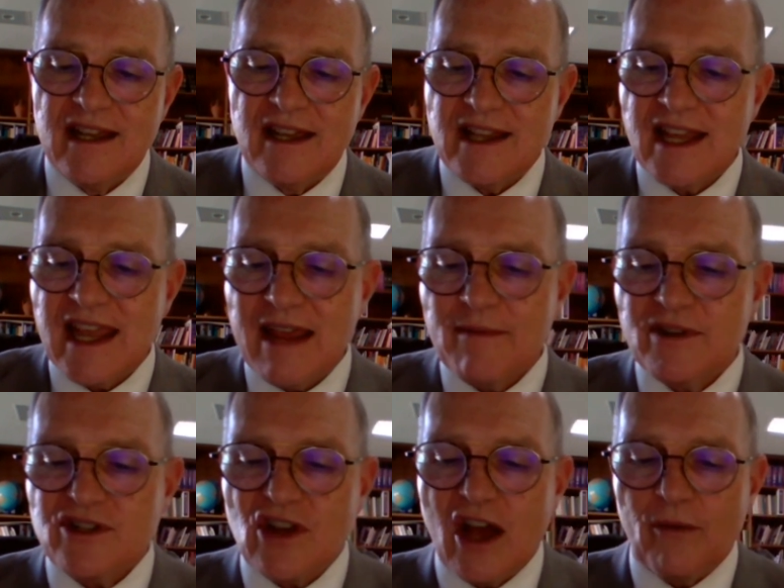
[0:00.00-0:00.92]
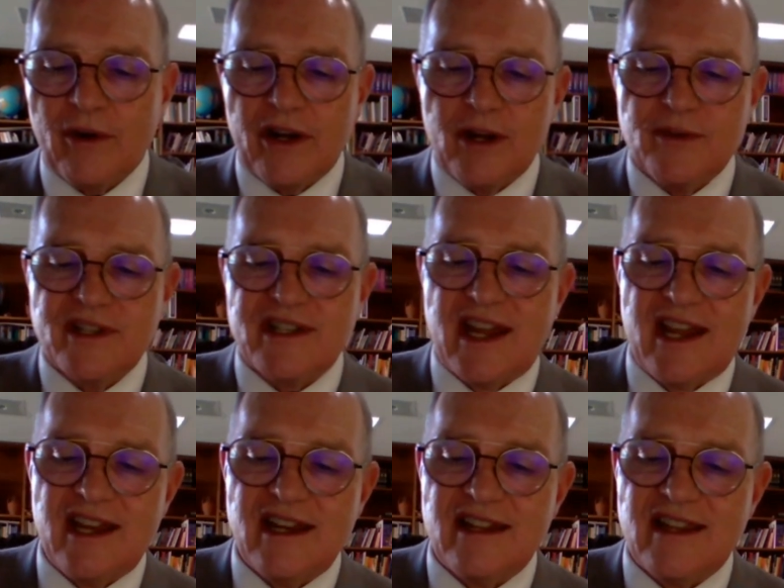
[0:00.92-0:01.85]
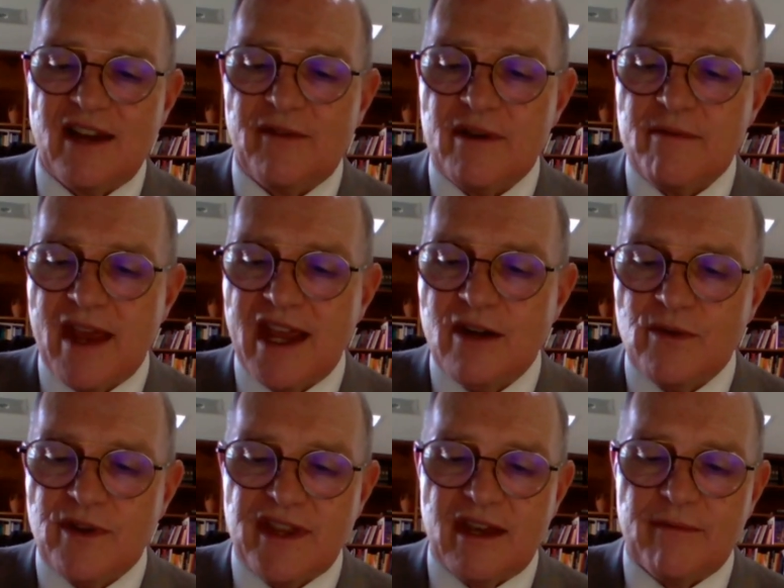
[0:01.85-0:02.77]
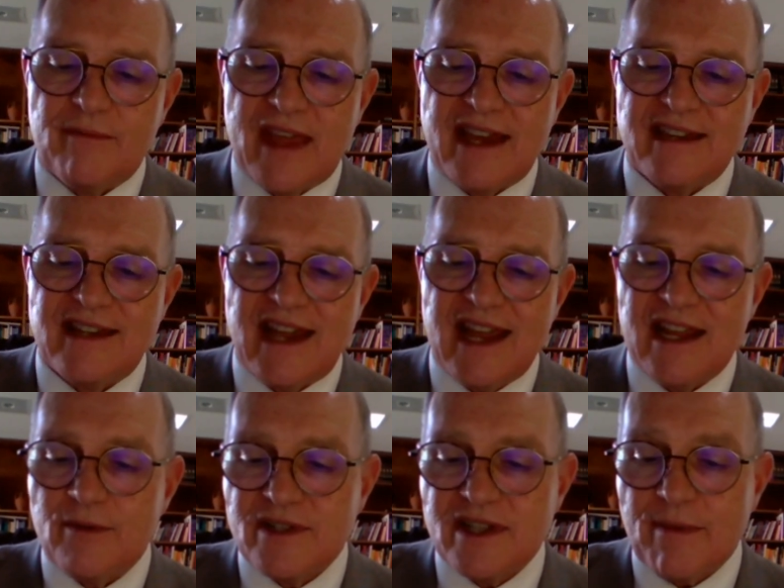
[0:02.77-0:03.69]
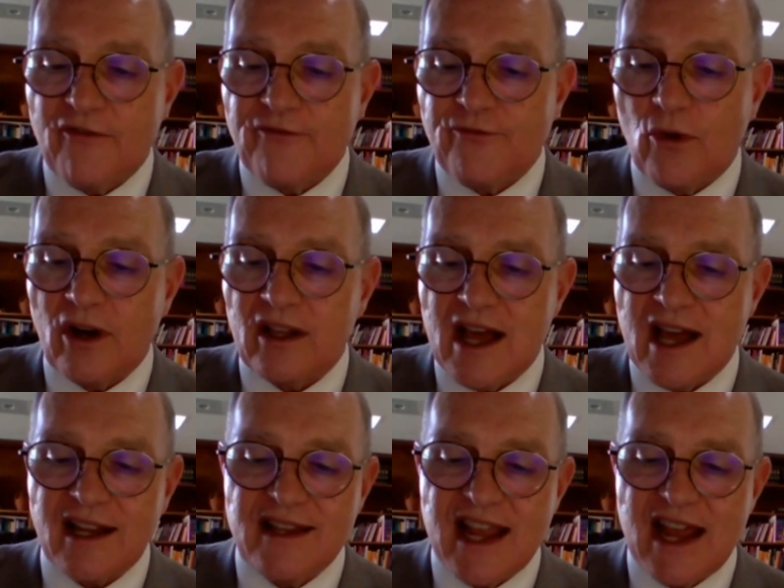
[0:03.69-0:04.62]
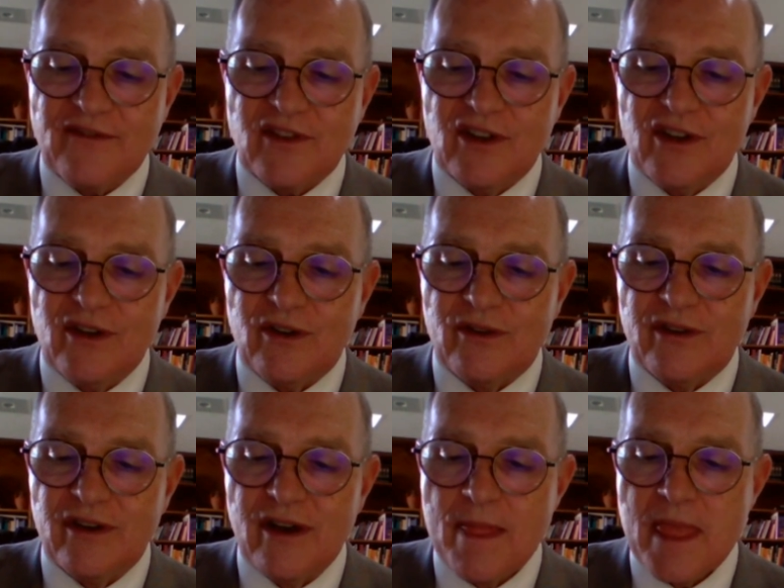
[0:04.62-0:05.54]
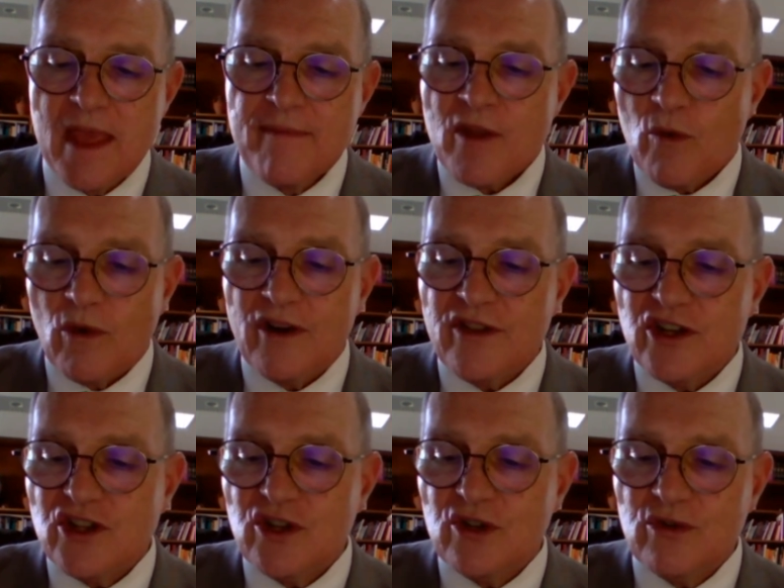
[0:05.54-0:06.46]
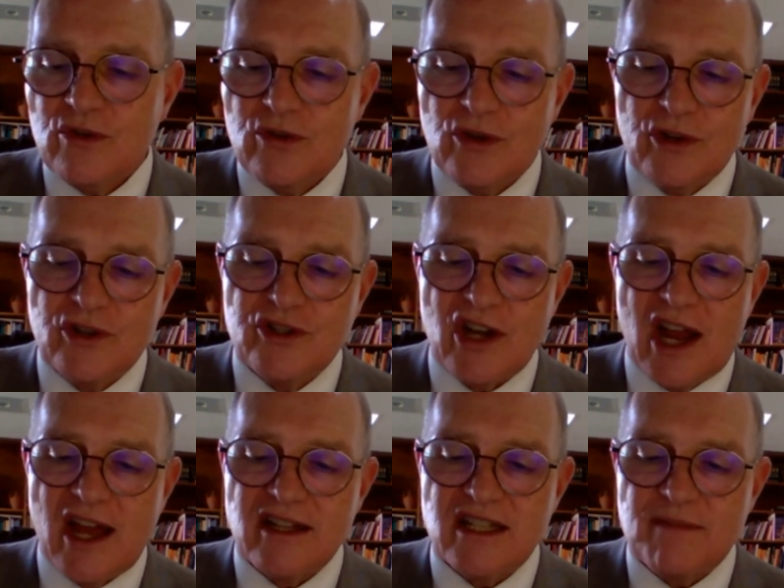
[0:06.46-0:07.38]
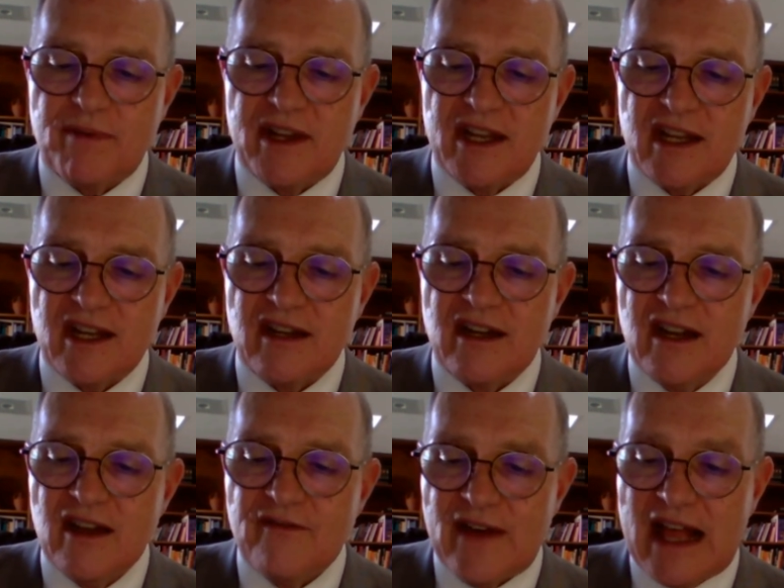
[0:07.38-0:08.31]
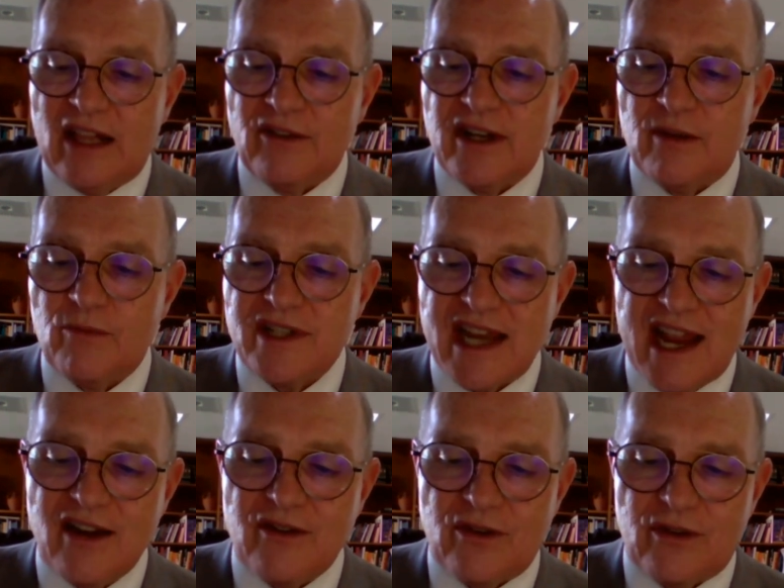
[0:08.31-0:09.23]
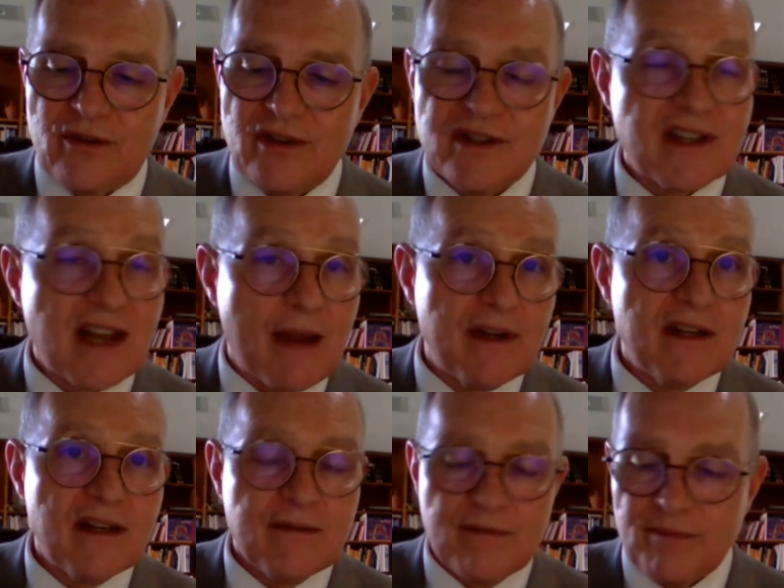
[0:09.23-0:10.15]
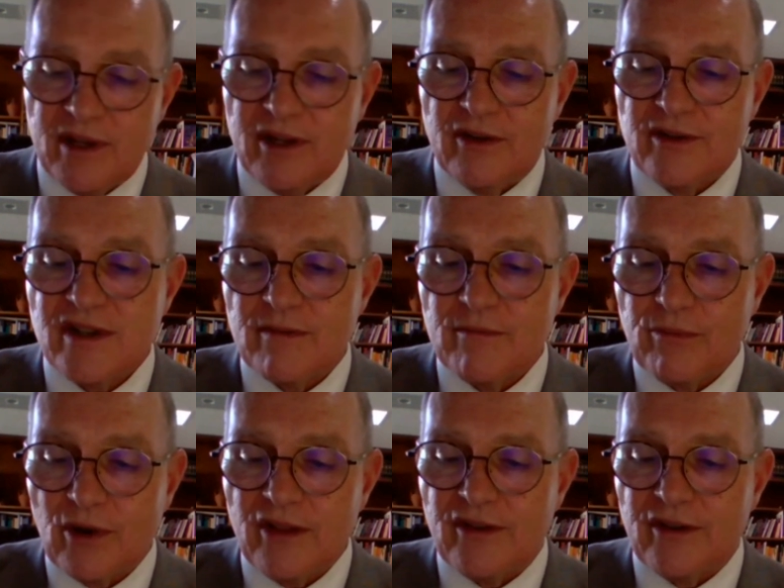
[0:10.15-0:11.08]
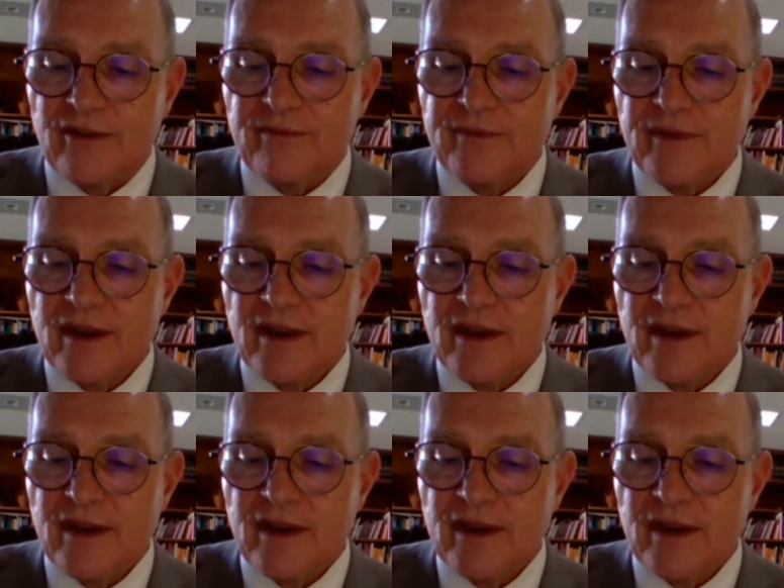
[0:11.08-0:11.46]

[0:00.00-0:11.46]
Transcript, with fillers: And they came and saw where he was staying, and they remained with him that day. It was about four o'clock in the afternoon. One of the two who heard John speak and followed him was Andrew, Simon Peter's brother.